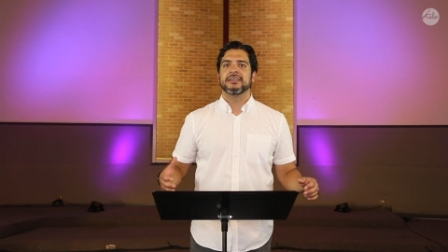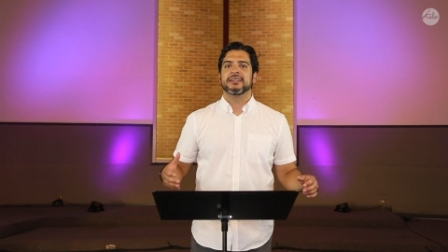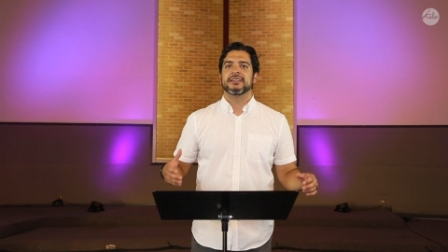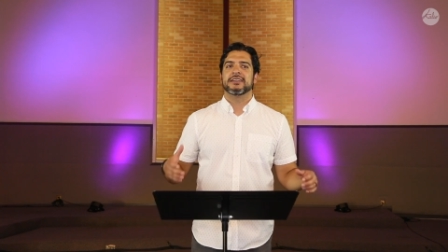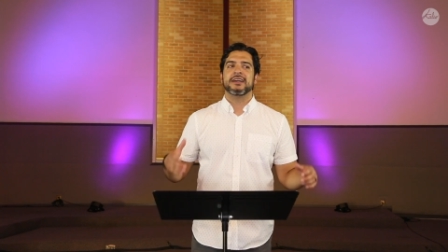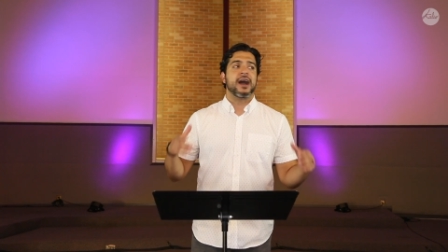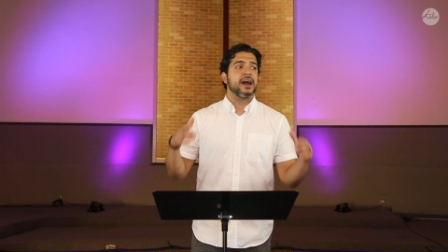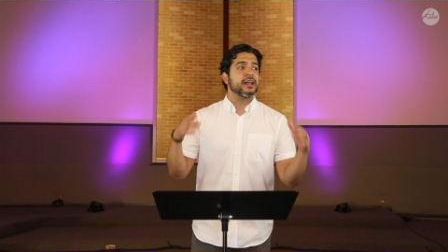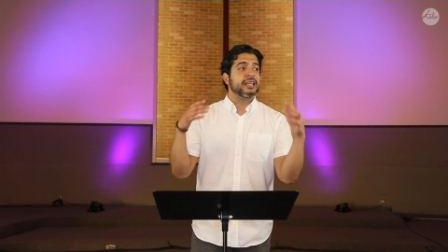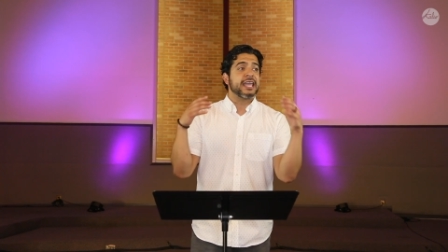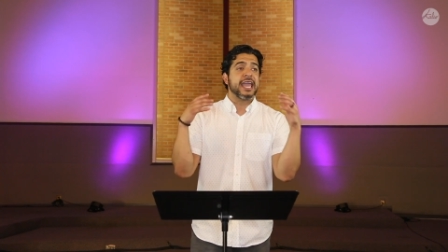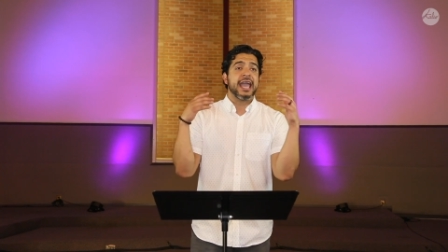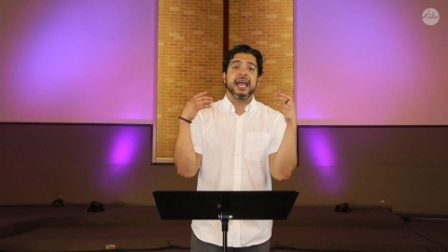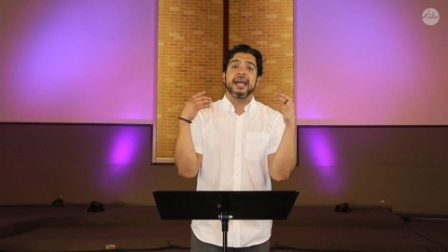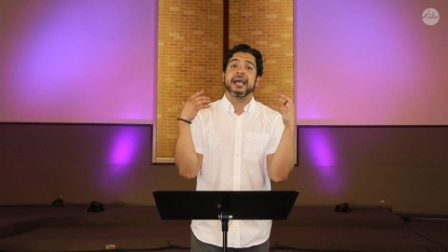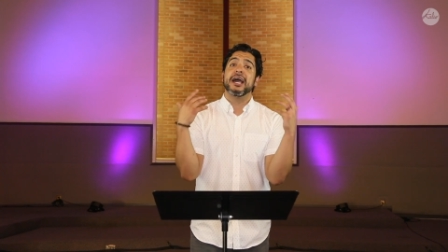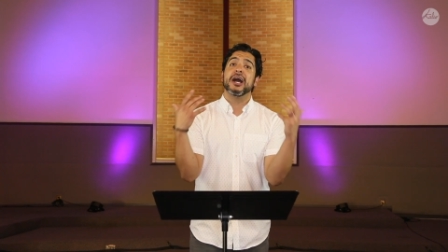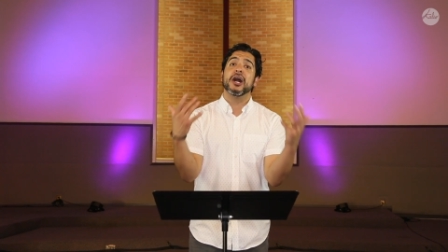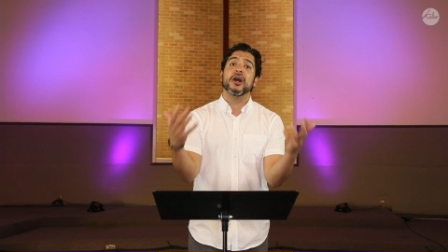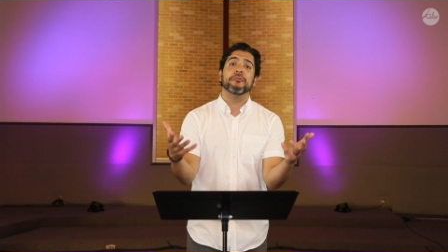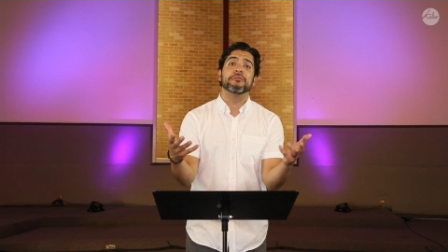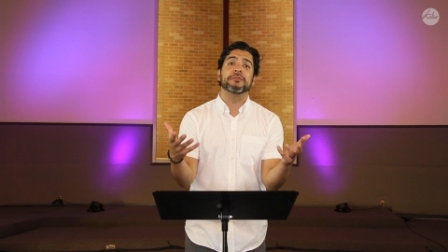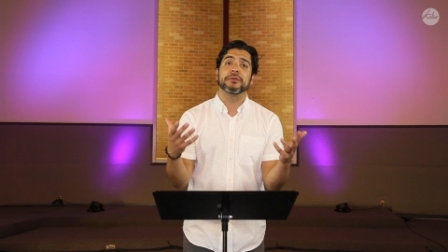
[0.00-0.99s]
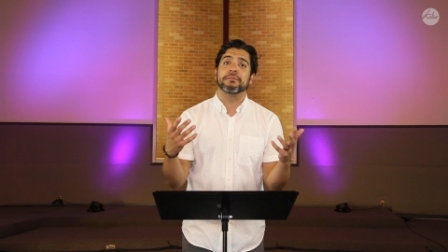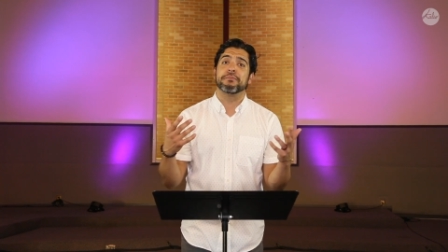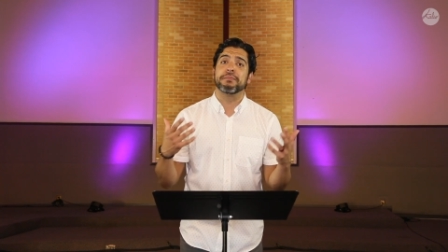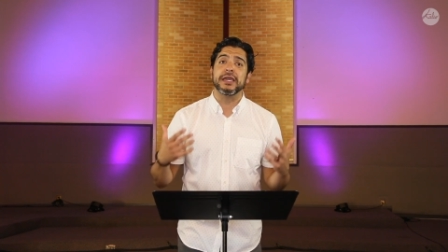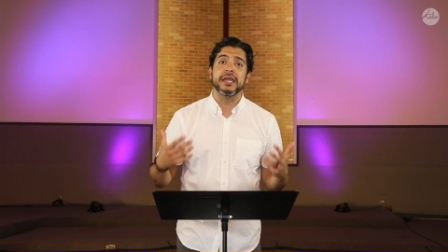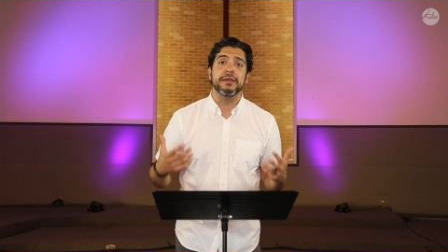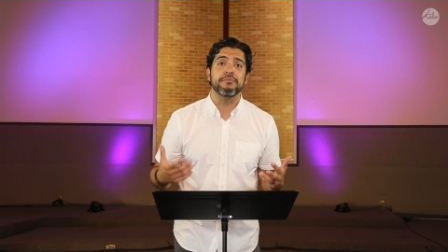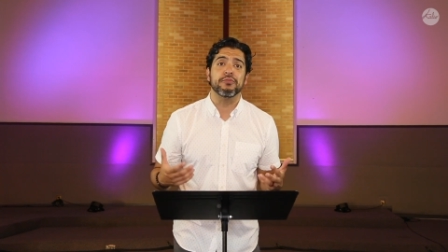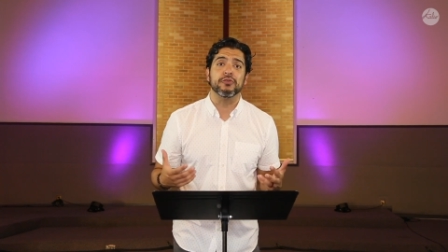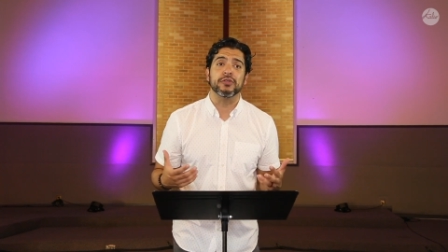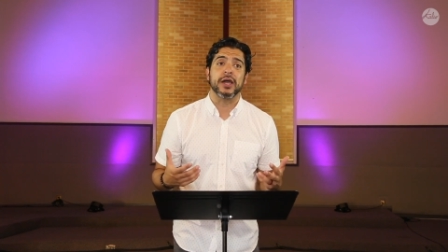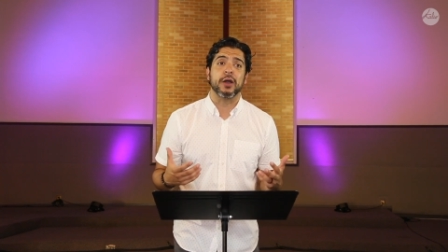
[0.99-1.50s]
God can't help the
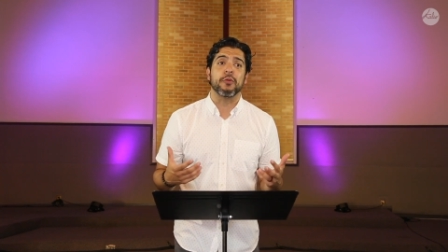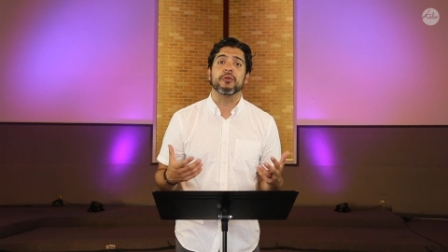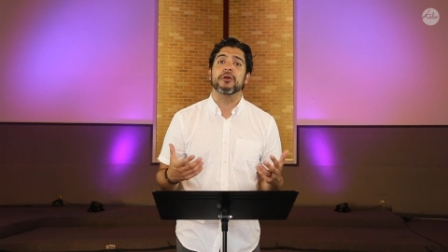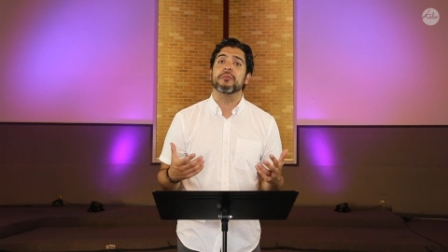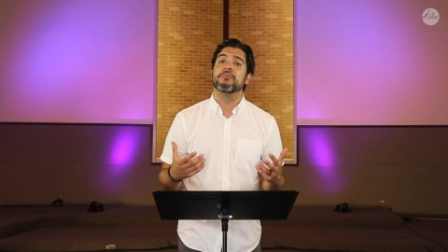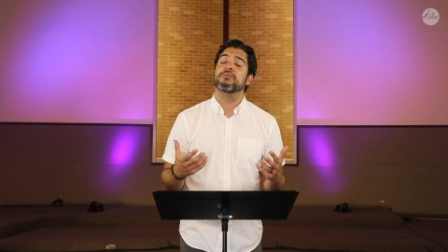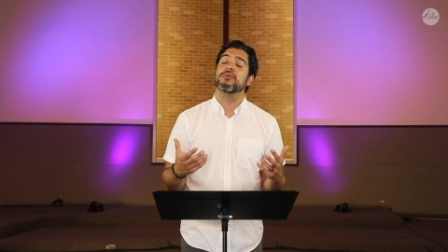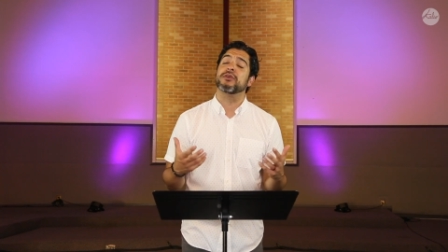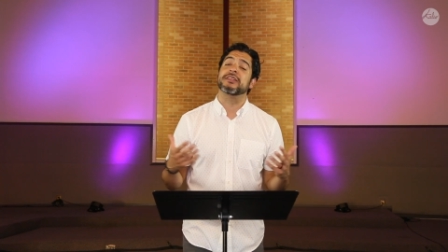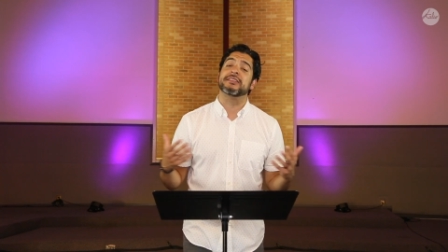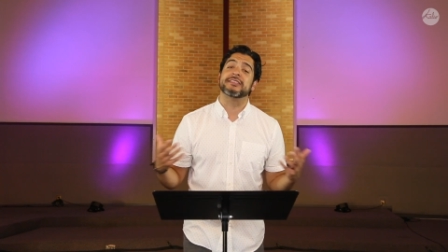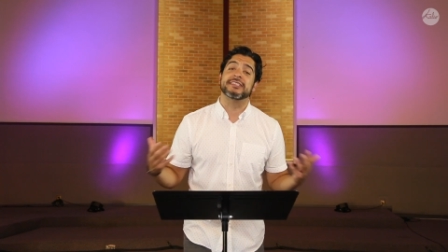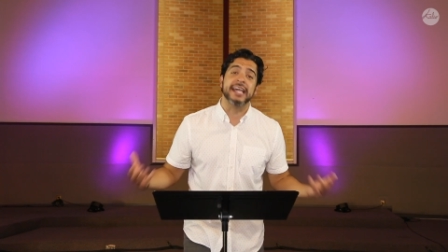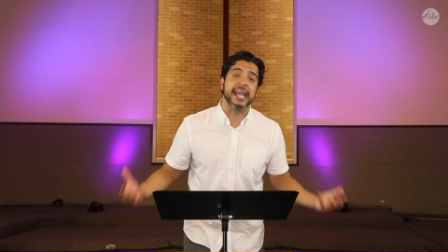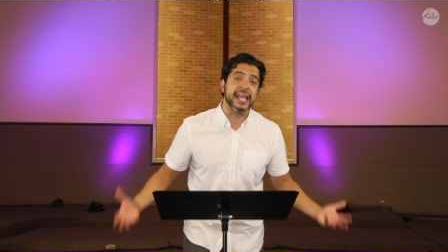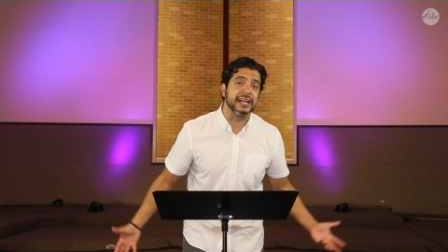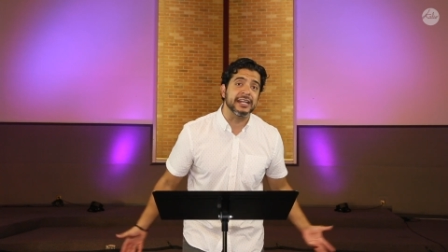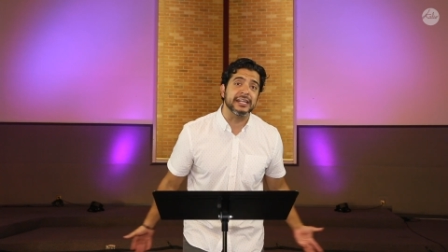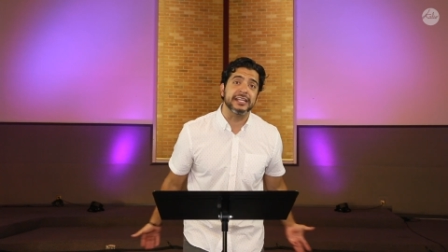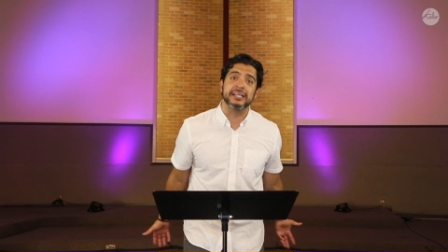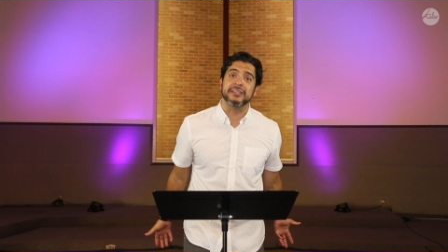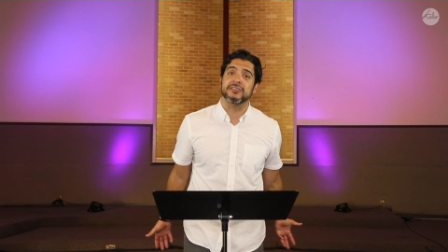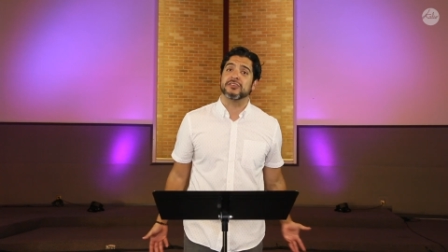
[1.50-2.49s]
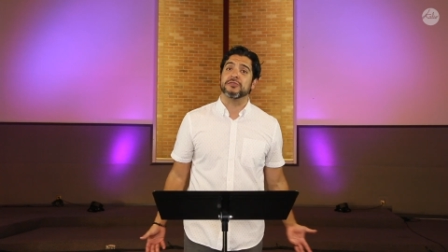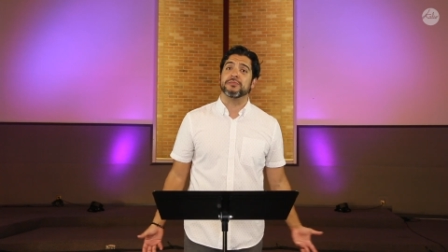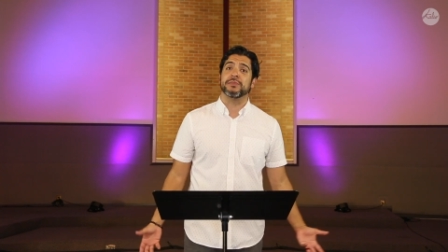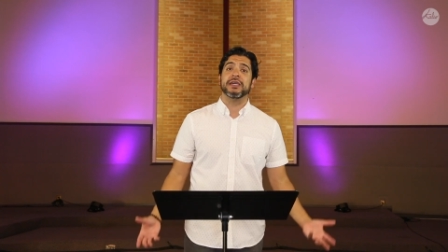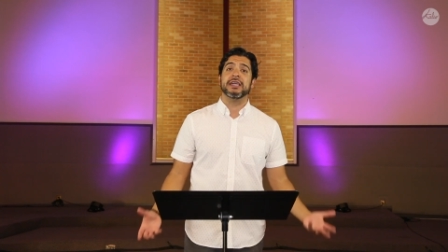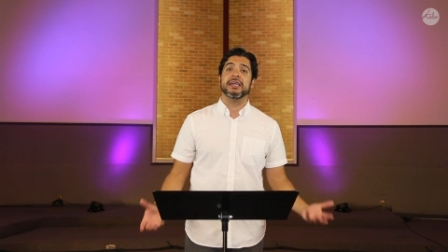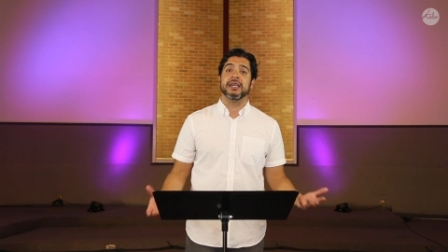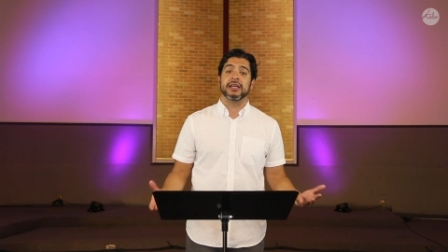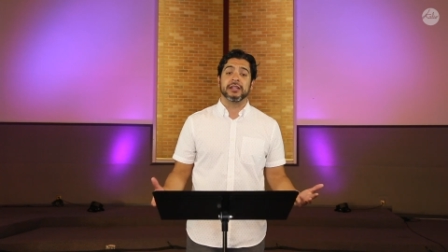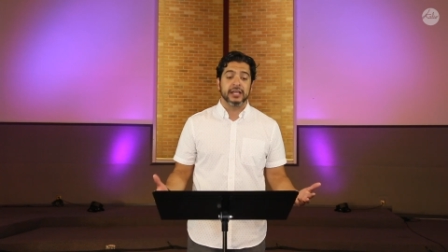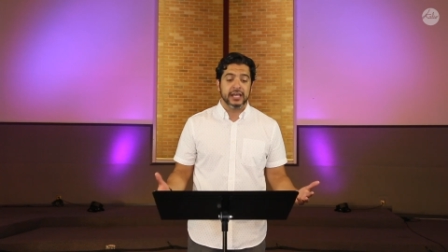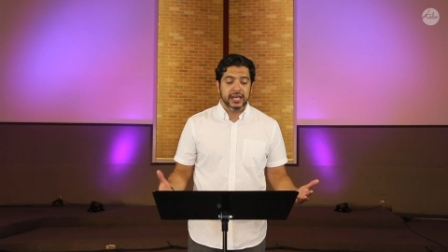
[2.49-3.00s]
people that we're pretending to
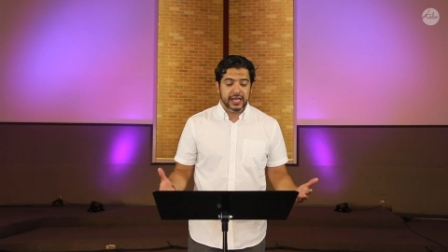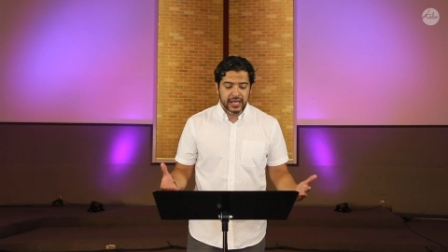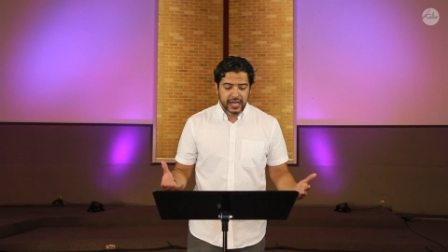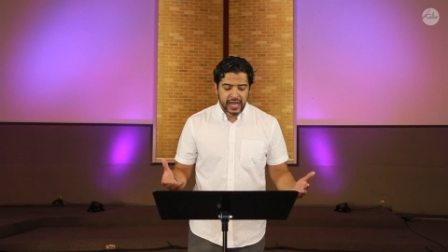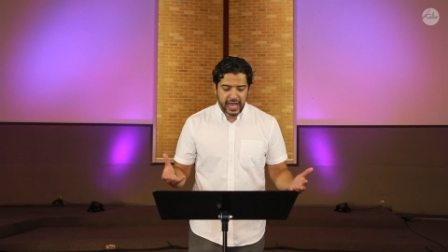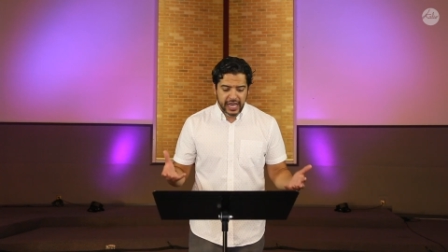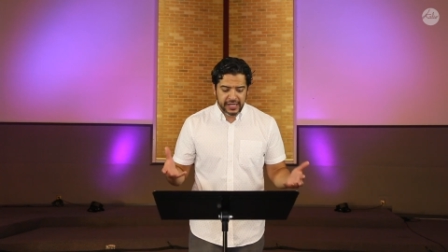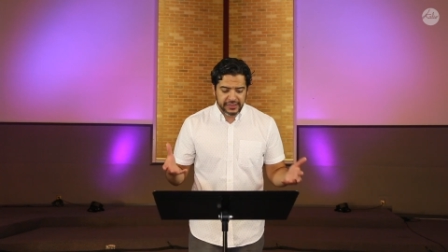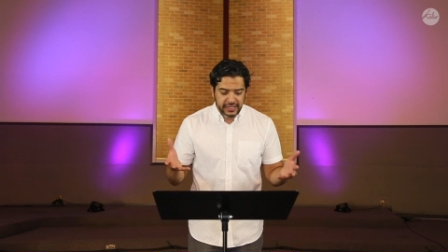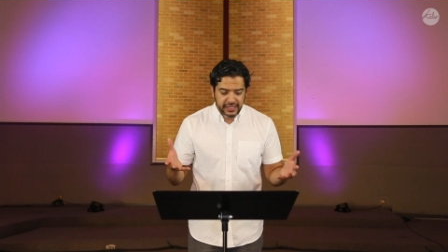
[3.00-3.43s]
be. And I